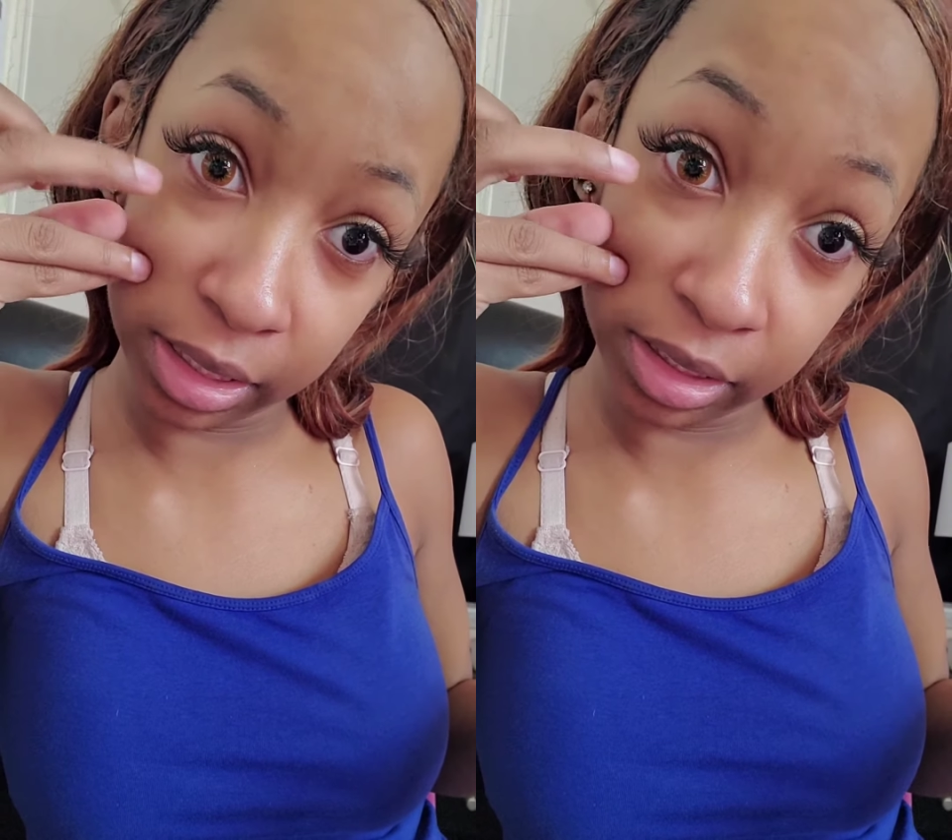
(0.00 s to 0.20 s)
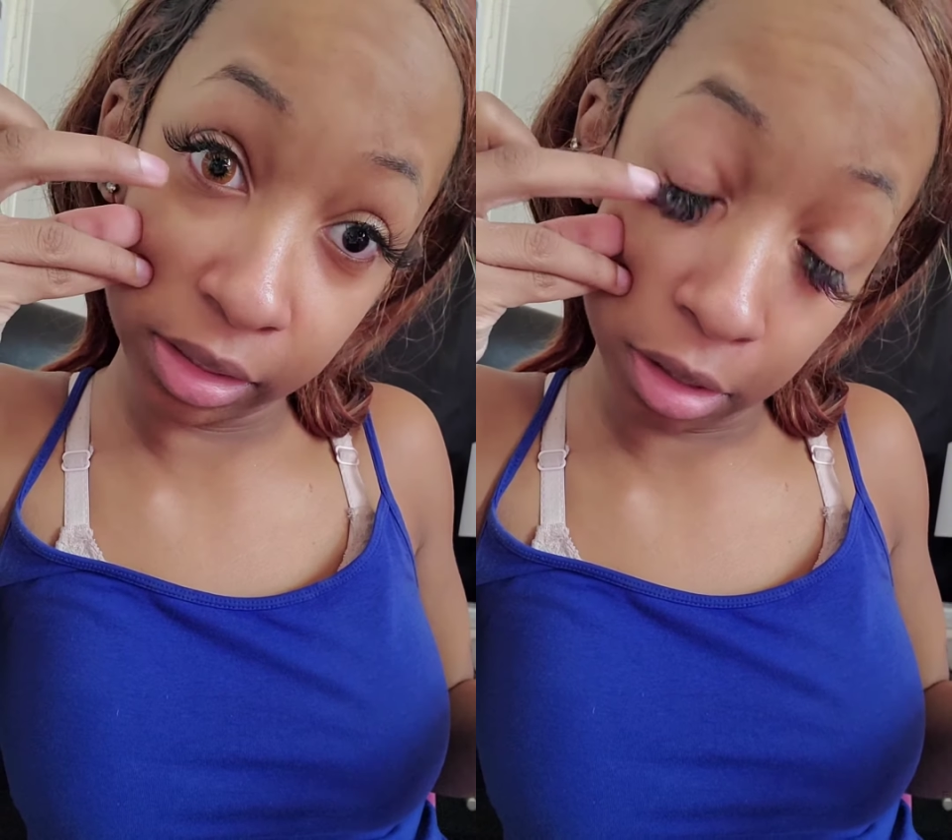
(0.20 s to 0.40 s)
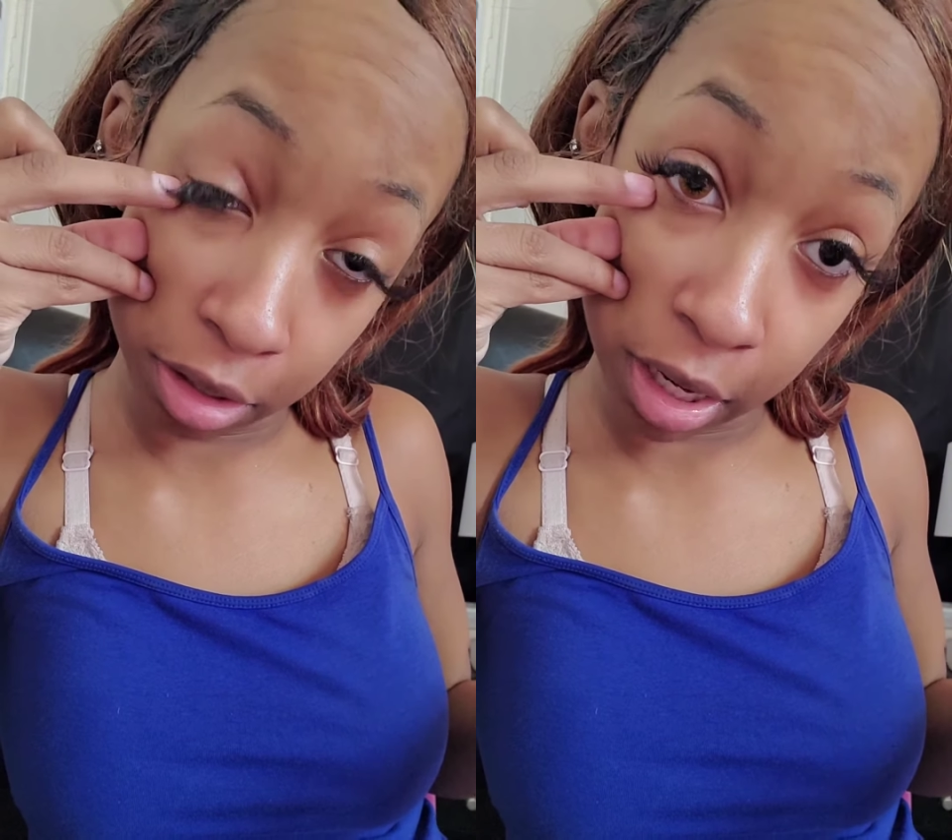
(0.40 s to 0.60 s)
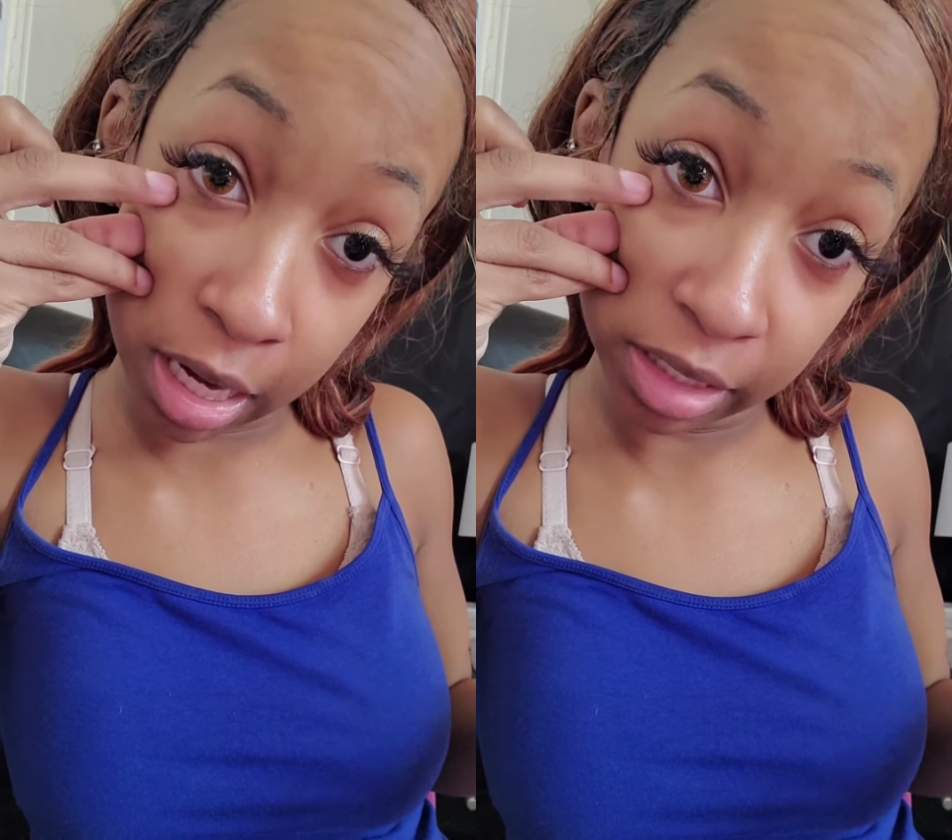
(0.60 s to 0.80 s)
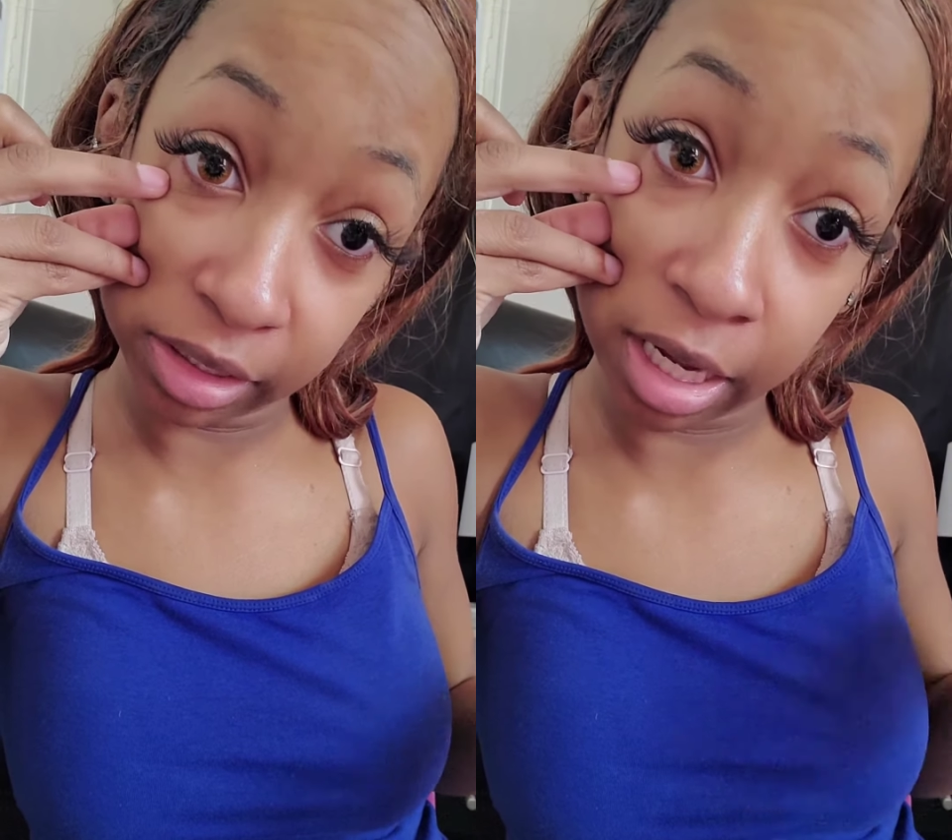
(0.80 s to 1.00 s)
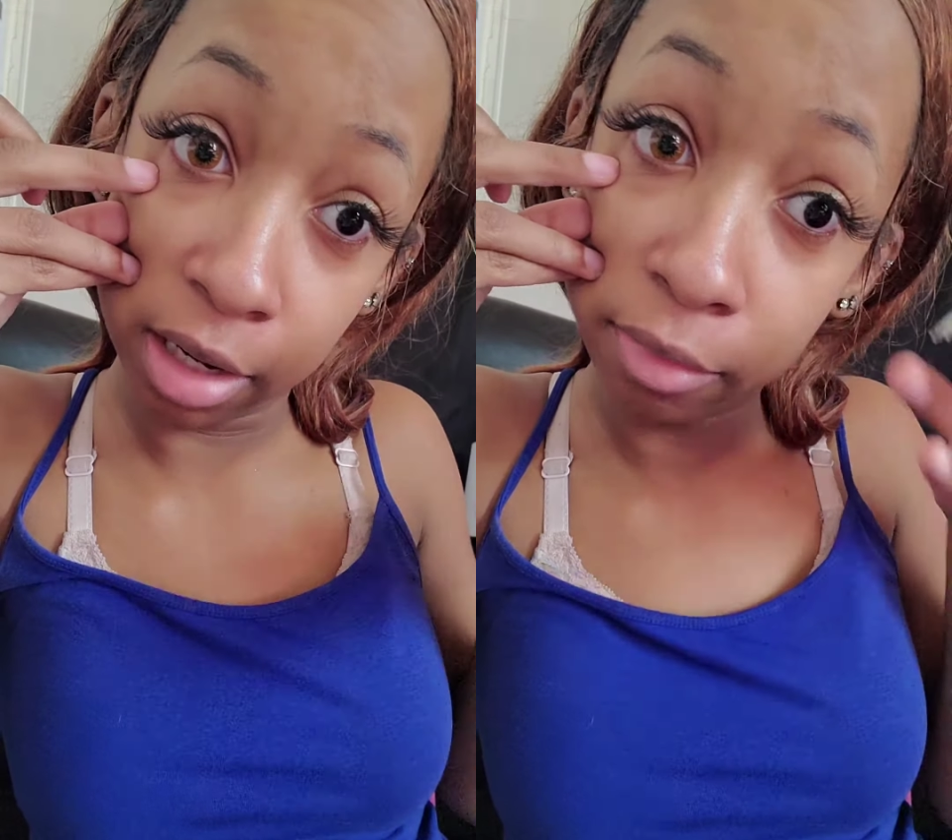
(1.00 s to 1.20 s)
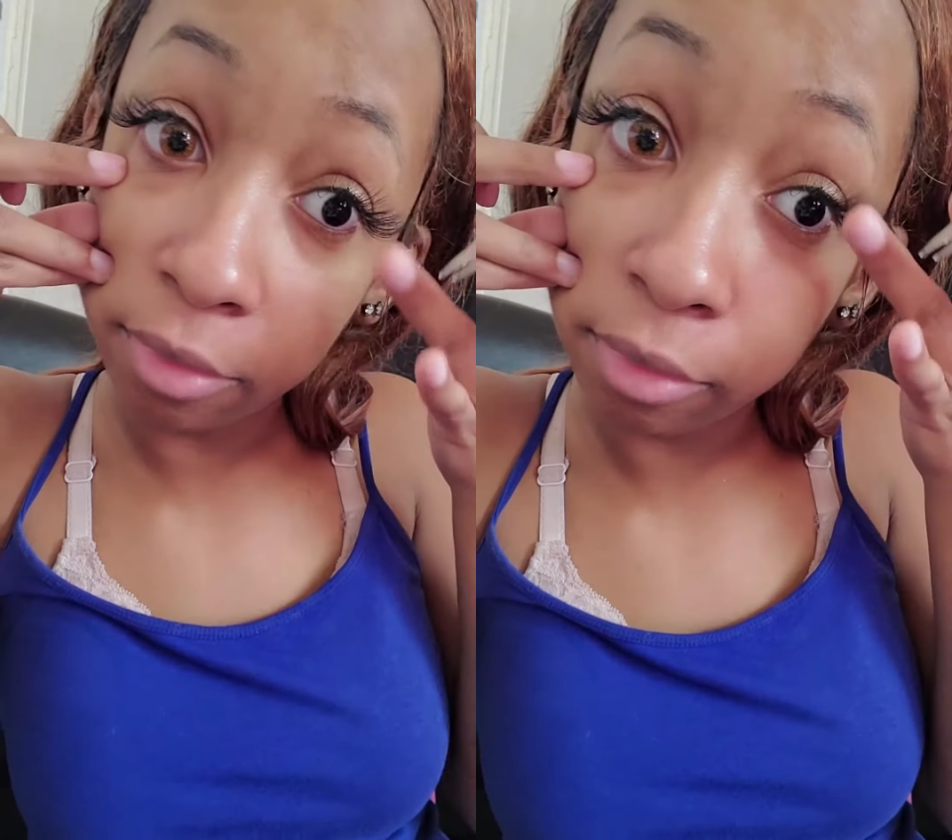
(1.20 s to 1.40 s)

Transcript: is the contact